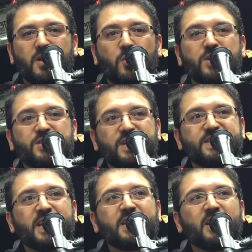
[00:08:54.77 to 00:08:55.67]
he was
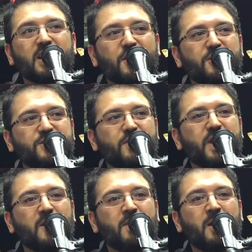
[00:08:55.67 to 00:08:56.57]
sending letters to
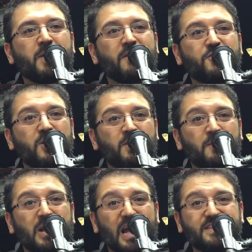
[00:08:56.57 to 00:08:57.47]
the Imam after
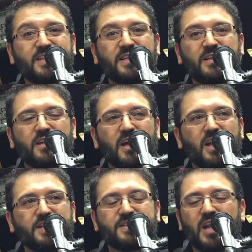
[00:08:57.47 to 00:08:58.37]
Imam al-Hasan
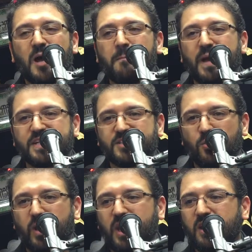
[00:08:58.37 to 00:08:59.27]
alayhi salam passed
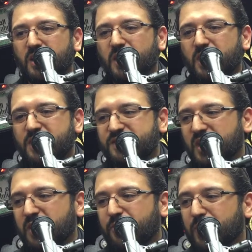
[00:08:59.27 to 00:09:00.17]
away. He
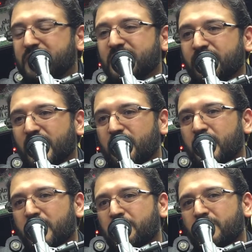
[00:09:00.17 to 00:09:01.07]
started threatening the
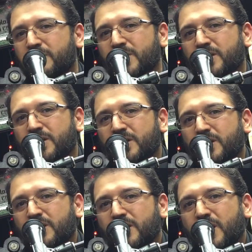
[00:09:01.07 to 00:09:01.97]
Imam.
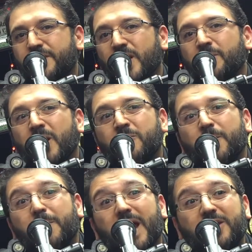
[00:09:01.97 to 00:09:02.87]
And the Imam
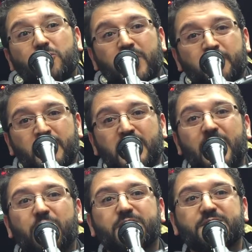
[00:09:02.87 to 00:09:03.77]
replied to him in
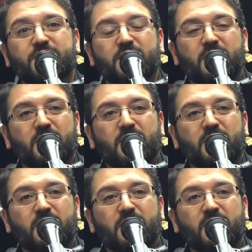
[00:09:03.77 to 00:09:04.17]
letters